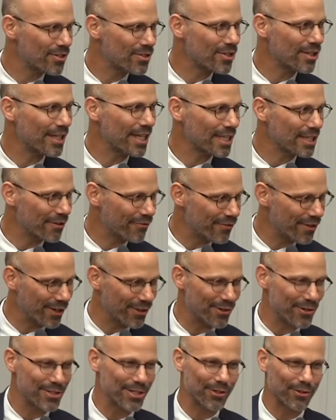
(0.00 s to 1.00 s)
Selective
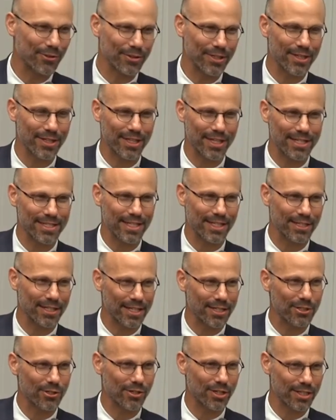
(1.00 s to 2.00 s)
failures, and only things that
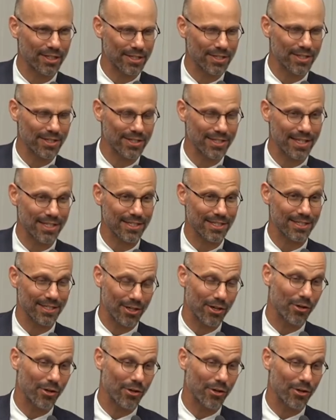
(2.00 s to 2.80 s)
then turn into successes.